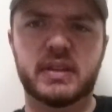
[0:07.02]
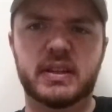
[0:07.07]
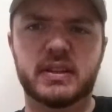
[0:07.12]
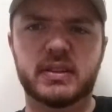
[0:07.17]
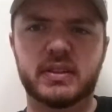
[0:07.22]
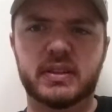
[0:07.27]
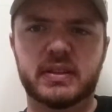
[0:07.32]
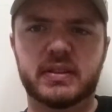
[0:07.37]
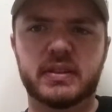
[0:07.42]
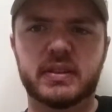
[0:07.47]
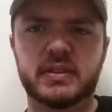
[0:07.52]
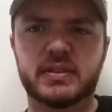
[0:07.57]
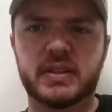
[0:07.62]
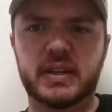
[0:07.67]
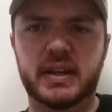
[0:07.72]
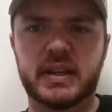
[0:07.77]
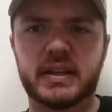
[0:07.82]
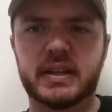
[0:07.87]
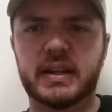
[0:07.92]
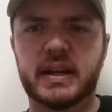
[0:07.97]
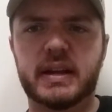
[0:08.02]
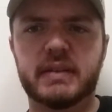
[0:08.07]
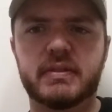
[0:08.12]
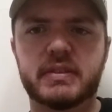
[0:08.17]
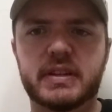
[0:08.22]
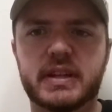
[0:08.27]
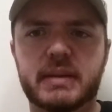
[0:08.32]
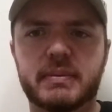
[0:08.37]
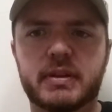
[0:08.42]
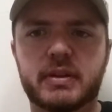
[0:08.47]
And look at this. I hate
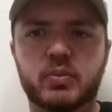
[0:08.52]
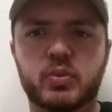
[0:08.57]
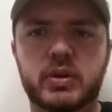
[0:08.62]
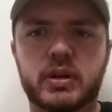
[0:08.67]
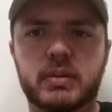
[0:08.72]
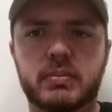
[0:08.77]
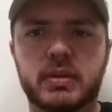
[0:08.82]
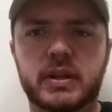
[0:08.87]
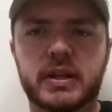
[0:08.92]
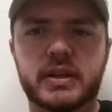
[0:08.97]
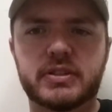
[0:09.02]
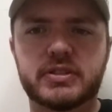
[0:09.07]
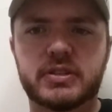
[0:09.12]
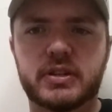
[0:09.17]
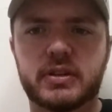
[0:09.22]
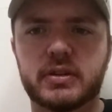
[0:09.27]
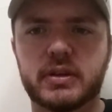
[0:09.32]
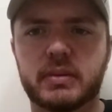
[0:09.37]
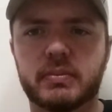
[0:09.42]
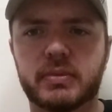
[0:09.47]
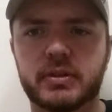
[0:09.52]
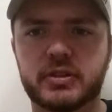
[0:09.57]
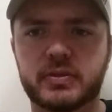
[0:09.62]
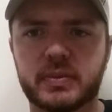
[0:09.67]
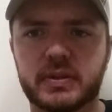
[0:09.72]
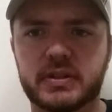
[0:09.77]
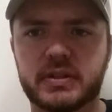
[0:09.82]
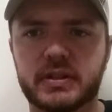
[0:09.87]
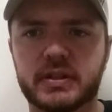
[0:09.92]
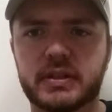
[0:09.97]
every time I wear a black shirt and I brush
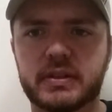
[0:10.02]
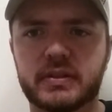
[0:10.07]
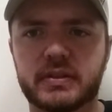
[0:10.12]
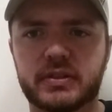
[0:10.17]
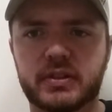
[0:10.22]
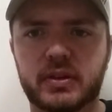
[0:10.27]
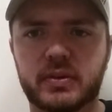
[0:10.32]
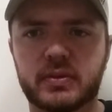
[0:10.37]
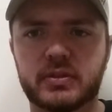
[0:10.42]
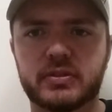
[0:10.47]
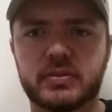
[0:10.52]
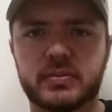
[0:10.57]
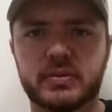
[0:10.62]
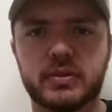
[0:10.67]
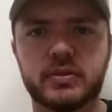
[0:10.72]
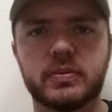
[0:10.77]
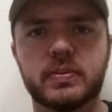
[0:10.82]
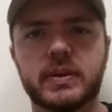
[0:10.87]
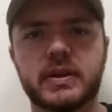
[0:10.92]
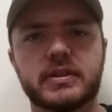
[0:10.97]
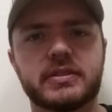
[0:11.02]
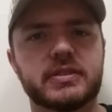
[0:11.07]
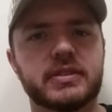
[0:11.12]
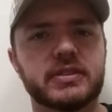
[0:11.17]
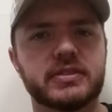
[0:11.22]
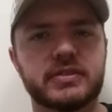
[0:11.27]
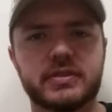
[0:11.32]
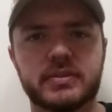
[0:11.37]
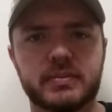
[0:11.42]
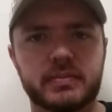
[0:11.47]
my teeth. It's always some toothpaste
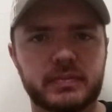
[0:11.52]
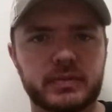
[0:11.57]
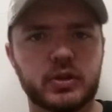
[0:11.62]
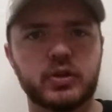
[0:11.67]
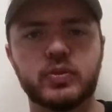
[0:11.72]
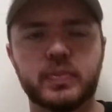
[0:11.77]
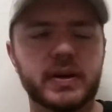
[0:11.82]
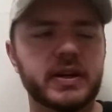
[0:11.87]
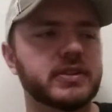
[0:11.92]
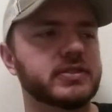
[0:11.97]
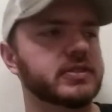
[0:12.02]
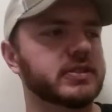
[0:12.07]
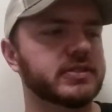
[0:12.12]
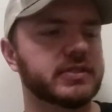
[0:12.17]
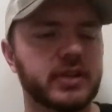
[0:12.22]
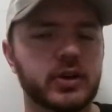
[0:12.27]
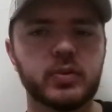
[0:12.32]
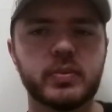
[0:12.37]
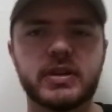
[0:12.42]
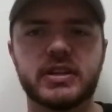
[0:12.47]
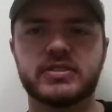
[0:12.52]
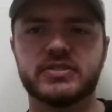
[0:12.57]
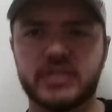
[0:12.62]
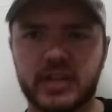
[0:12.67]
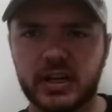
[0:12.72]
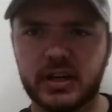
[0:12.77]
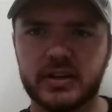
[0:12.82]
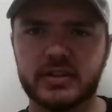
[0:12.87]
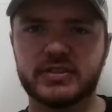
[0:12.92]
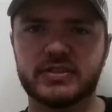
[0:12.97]
gets, toothpaste gets on me. It
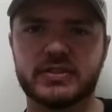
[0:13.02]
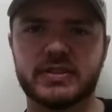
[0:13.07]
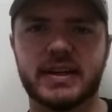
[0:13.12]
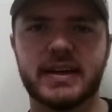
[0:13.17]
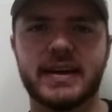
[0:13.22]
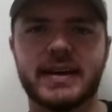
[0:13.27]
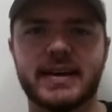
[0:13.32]
sucks.